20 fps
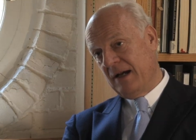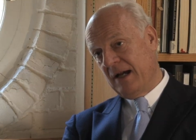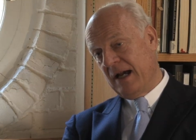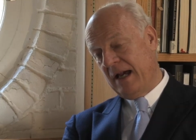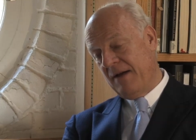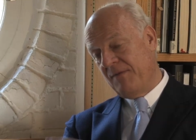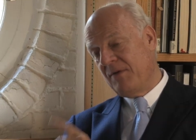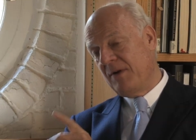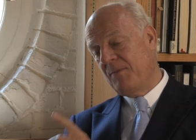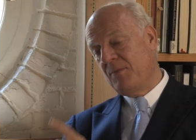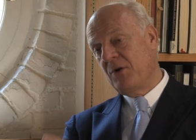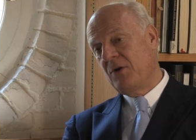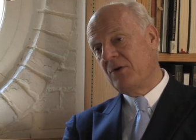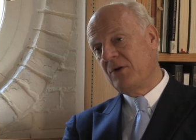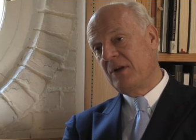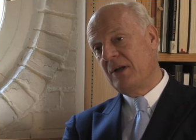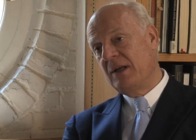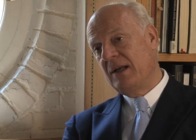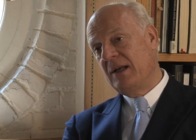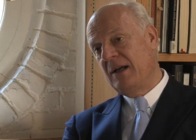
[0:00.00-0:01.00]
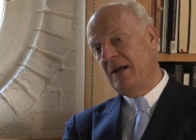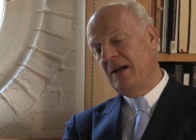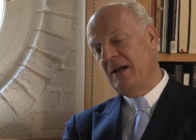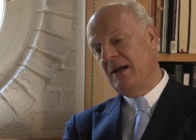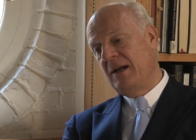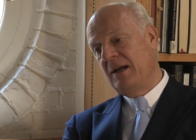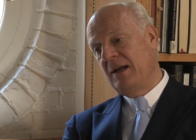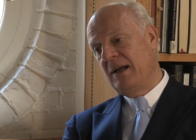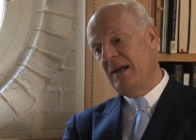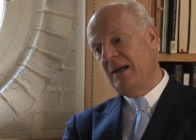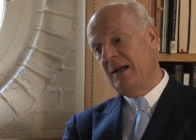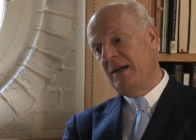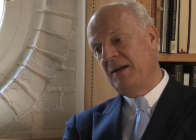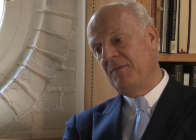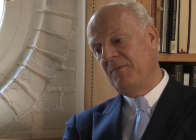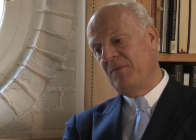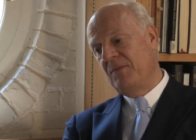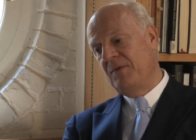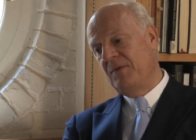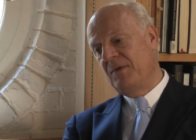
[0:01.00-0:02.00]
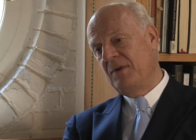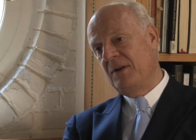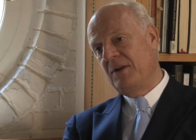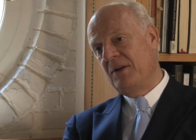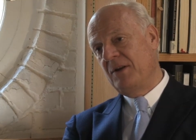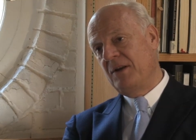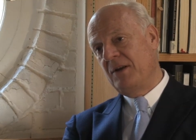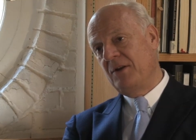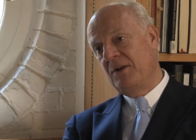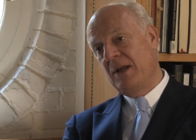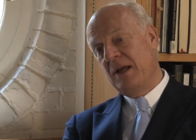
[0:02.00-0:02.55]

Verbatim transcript: everybody uh, um,